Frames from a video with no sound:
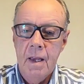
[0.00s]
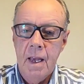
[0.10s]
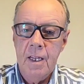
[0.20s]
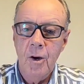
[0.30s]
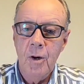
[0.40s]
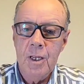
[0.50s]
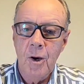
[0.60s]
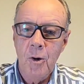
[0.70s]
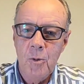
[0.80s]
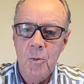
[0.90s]

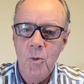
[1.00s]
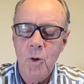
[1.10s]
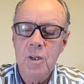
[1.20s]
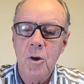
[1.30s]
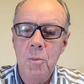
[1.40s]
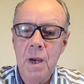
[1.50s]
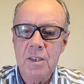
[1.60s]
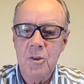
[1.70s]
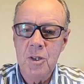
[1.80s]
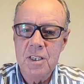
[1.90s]
Hello, welcome back
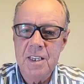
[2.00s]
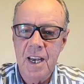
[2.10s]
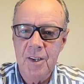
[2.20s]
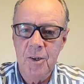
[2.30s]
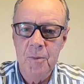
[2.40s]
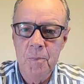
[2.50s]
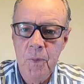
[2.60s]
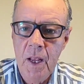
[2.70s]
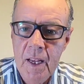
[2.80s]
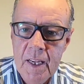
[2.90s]
to the channel.
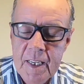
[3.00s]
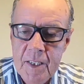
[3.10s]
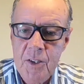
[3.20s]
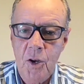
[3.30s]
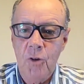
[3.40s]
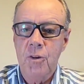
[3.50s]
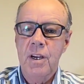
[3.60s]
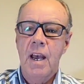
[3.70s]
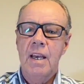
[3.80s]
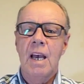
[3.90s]

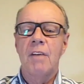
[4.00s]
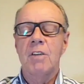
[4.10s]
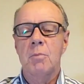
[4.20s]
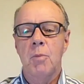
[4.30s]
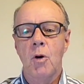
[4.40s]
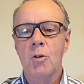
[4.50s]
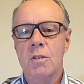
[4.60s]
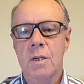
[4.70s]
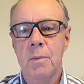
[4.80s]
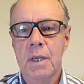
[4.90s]
Sorry I haven't
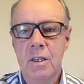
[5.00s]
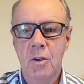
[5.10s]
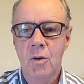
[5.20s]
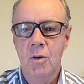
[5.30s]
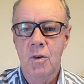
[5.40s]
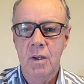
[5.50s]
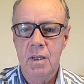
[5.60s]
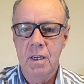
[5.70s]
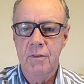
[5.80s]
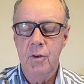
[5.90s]
posted a video
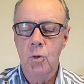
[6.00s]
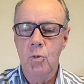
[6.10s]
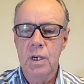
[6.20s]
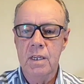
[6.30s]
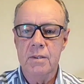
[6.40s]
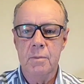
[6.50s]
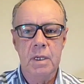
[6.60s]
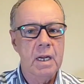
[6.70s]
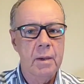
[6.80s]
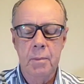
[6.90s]
in a few weeks,
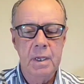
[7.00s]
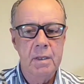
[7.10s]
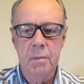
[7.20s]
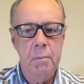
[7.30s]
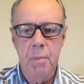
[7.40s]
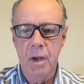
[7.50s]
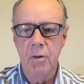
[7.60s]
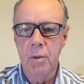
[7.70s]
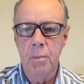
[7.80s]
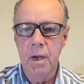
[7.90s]
but I'm being
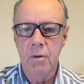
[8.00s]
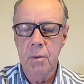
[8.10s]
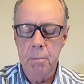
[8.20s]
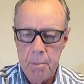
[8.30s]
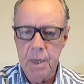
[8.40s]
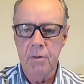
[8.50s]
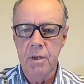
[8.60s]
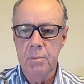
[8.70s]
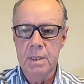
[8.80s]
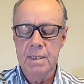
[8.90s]
very
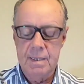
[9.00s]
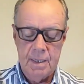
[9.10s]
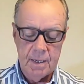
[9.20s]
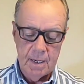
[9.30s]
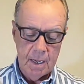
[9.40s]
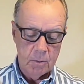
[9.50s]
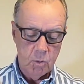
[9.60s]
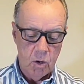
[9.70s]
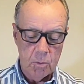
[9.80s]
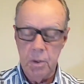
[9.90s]
busy at
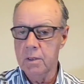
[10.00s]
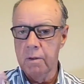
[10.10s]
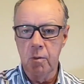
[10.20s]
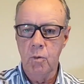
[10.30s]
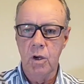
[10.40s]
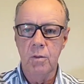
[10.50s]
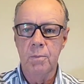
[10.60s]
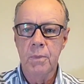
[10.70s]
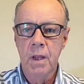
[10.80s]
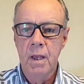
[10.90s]
work. But
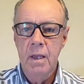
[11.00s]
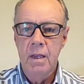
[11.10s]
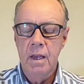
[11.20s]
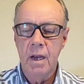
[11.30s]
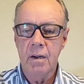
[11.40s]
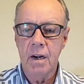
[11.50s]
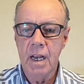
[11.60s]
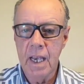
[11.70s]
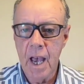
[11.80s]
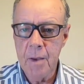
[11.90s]
well, here
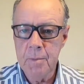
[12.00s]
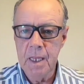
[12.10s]
I am.